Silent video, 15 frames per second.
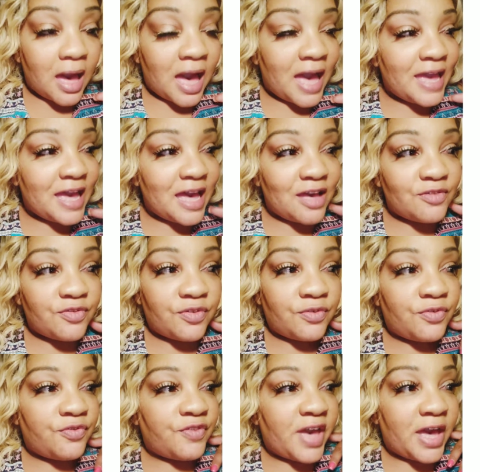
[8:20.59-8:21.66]
I have
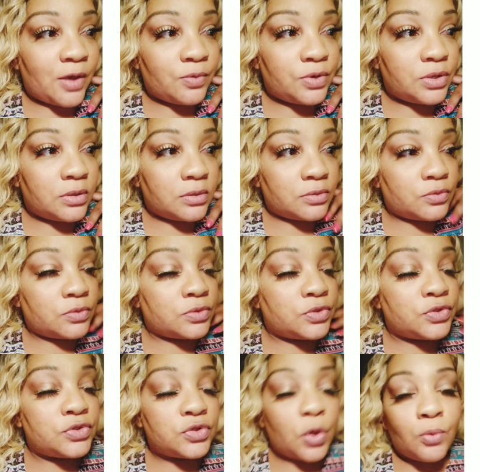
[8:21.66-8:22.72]
found
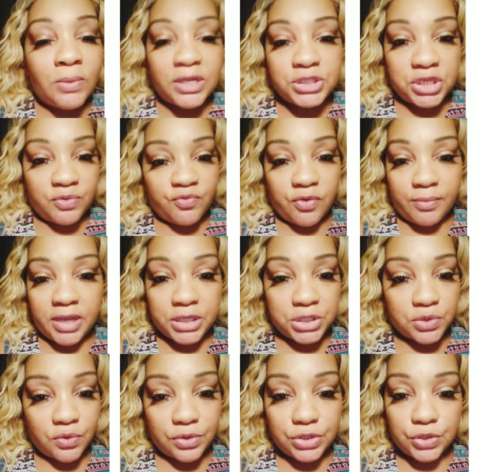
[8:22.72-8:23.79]
so much
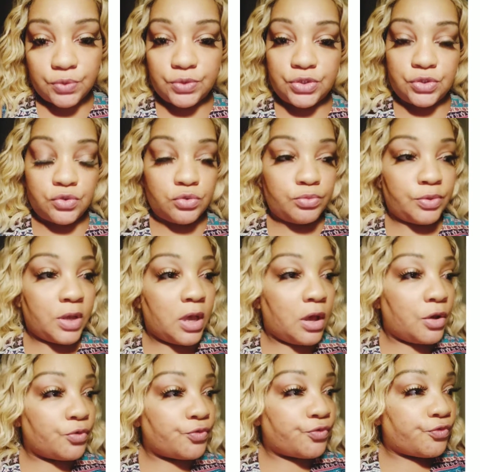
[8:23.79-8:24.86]
information on YouTube
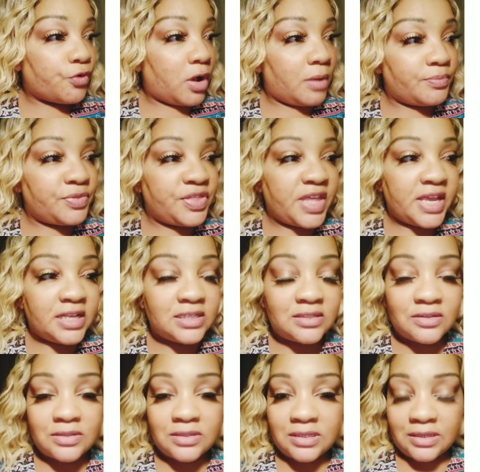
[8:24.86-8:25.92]
from
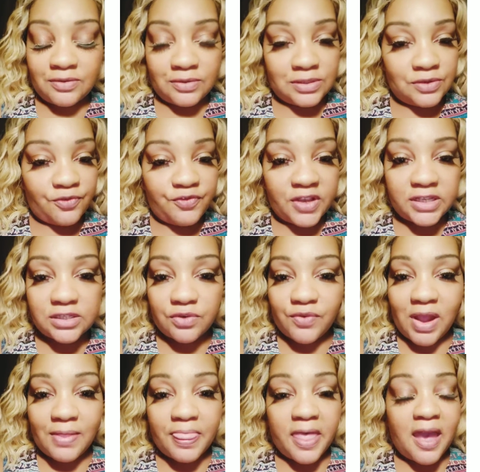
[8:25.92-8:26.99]
things to, to fix
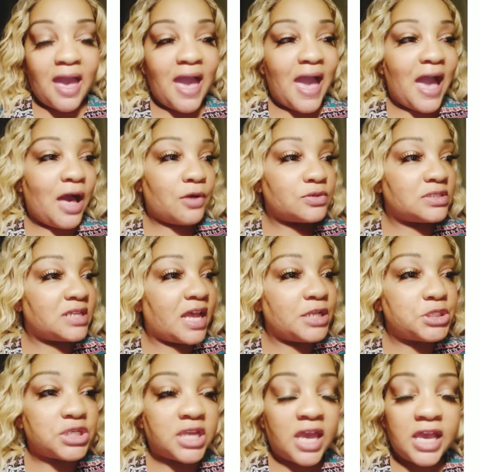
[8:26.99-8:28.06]
around the house,
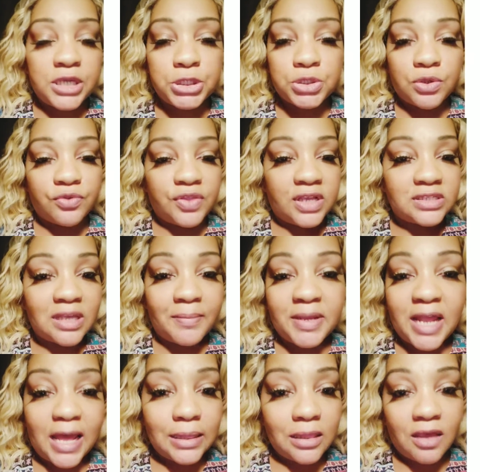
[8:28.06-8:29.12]
educational things. I
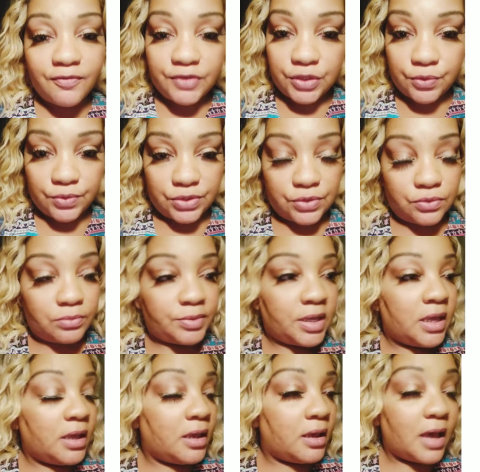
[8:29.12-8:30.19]
mean, I love YouTube.
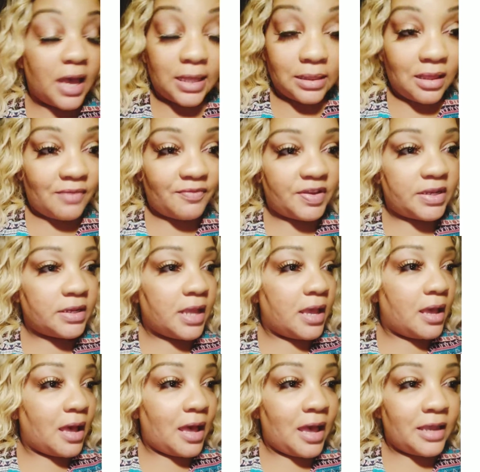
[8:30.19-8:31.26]
I love it.
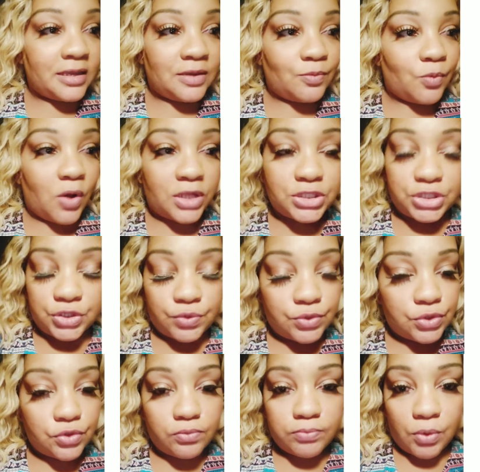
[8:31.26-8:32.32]
I can watch
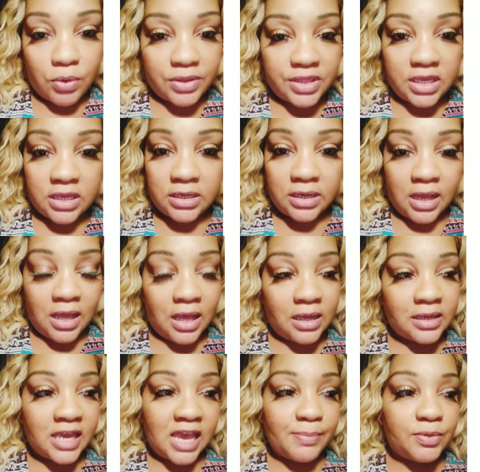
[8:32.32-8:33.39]
YouTube more than uh,
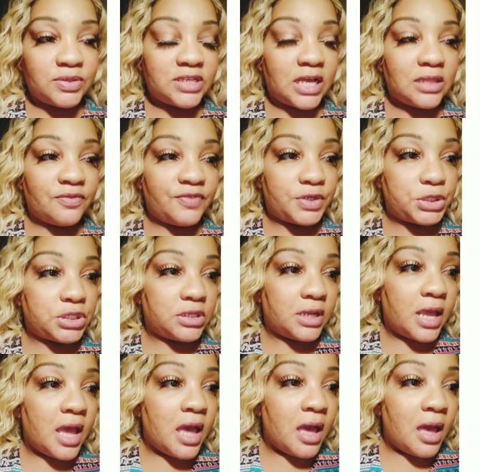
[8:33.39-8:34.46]
cable television.